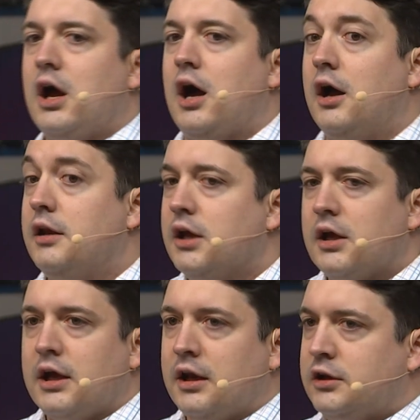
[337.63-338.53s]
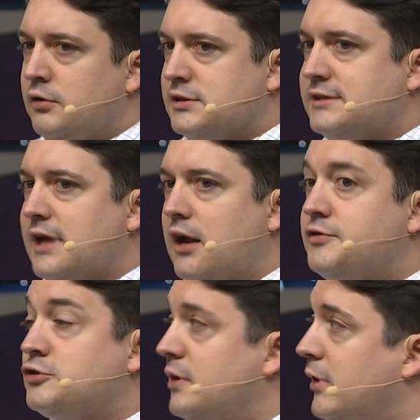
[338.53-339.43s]
Uh, it includes a set
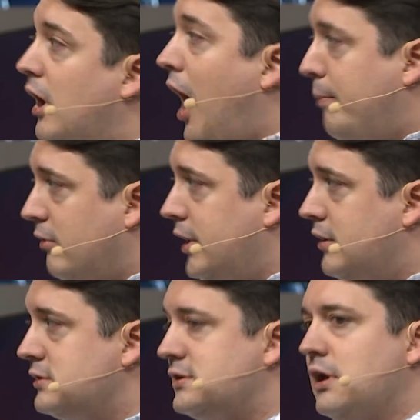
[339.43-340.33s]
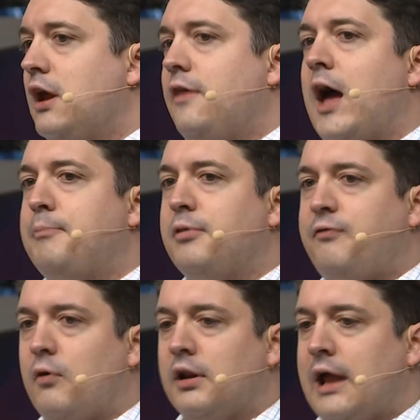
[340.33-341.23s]
of streaming operators that
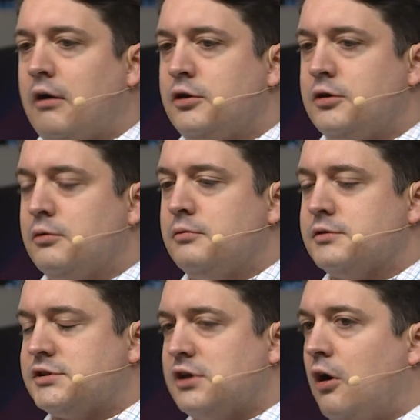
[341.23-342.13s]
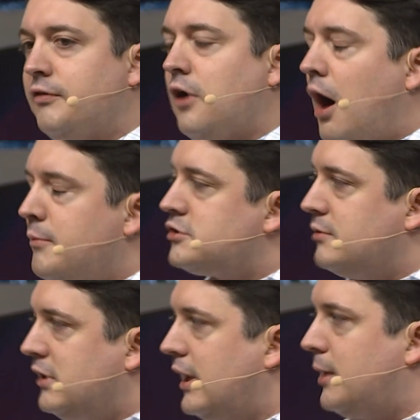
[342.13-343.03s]
allow you to solve common
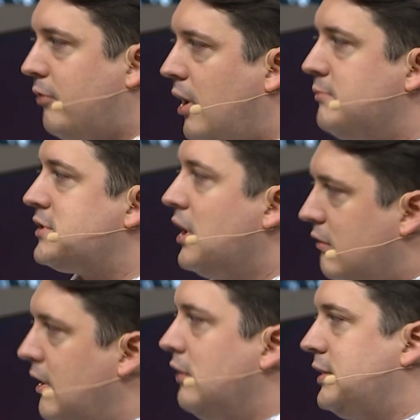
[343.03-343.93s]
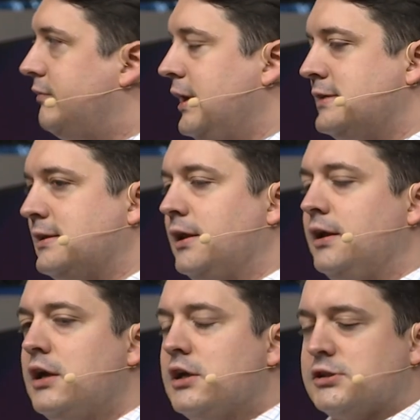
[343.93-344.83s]
streaming data problems relatively easily.
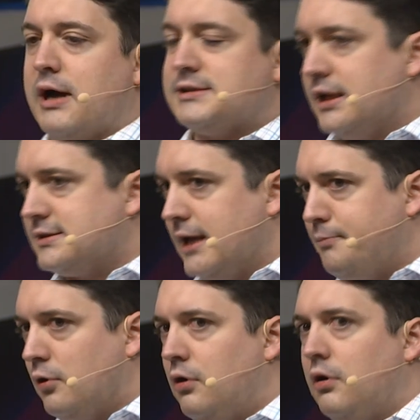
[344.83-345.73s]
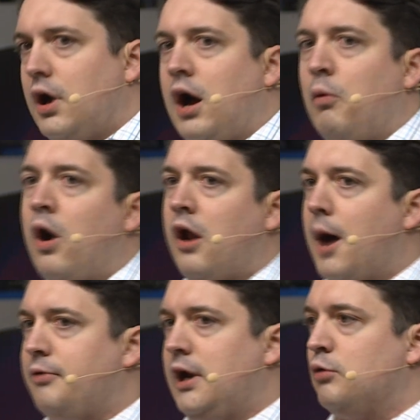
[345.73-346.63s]
So as an example, uh, one
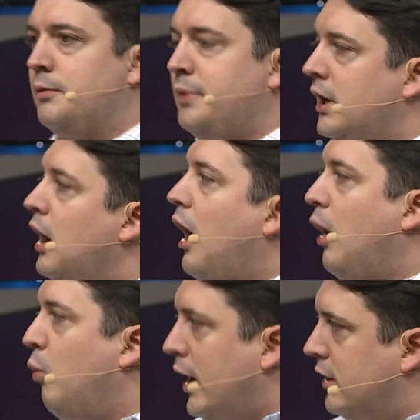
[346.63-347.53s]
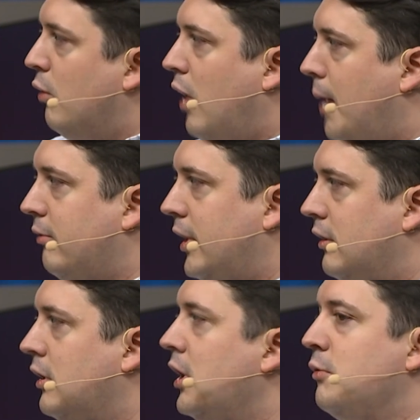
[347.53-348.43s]
operator would be a window
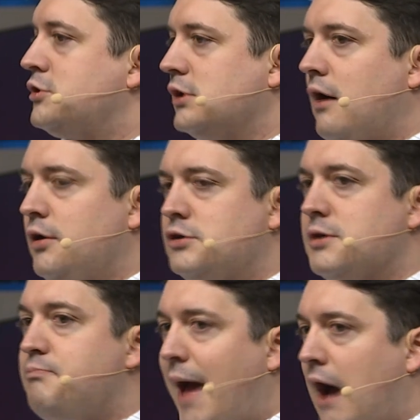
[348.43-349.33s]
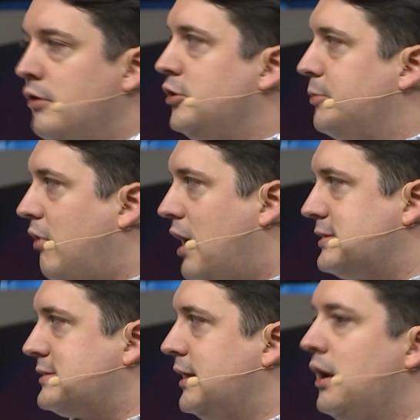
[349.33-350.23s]
operator, which allow you to bound your
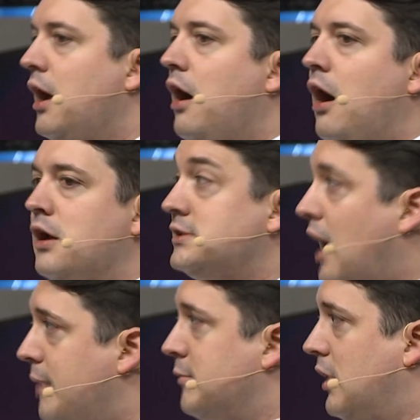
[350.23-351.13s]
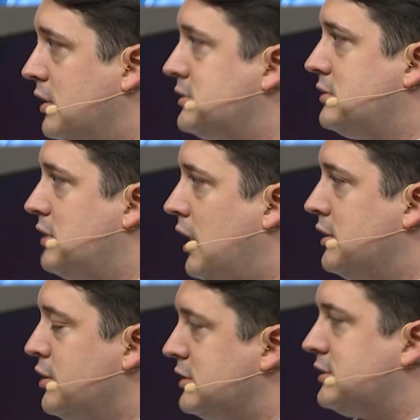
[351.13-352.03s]
processing on time, uh,
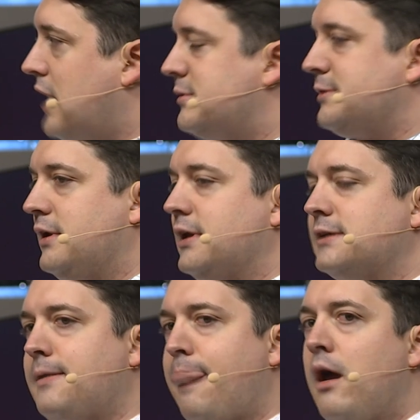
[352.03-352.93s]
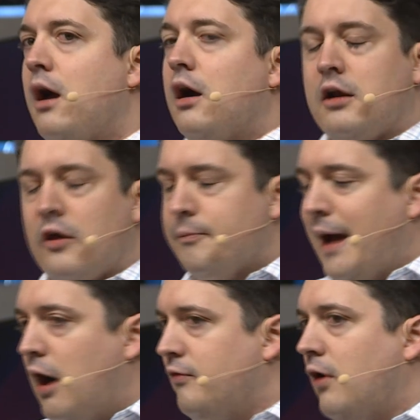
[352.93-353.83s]
uh, using time semantics. Another
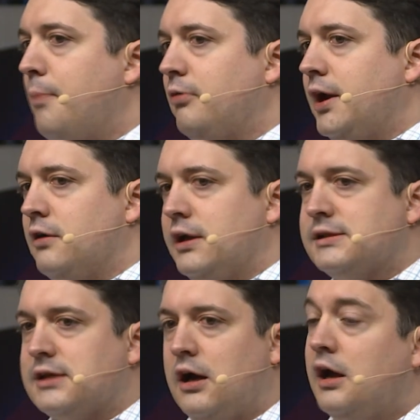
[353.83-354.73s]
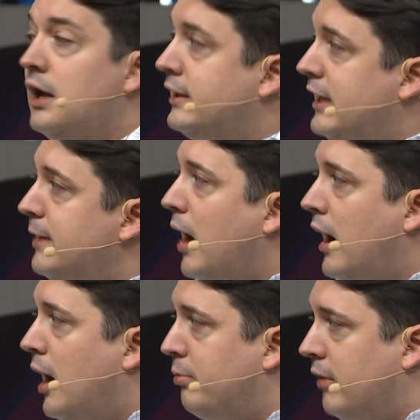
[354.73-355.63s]
powerful operator is a key
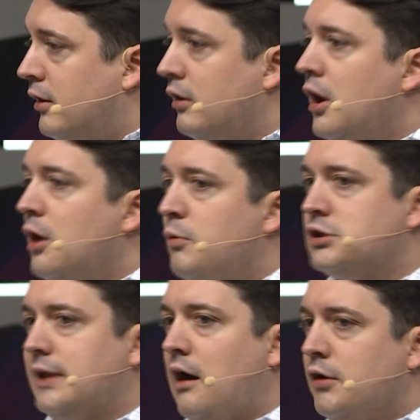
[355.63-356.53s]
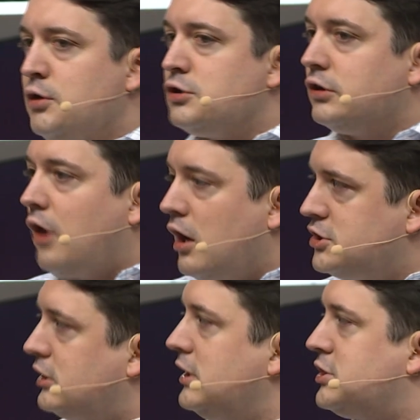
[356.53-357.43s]
by operator, which allow you to
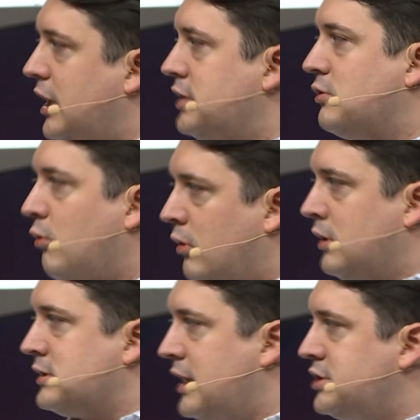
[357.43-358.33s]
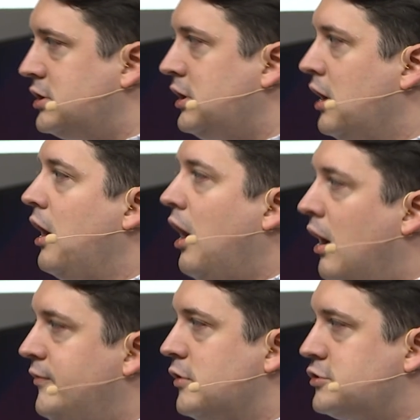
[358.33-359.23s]
logically change the organization
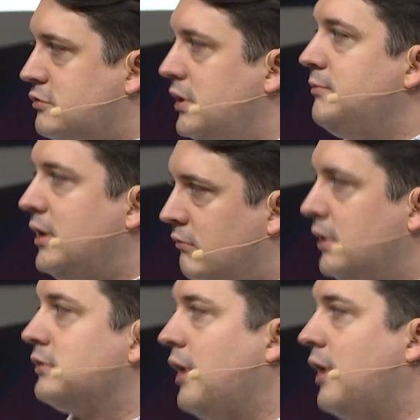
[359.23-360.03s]
of your stream in real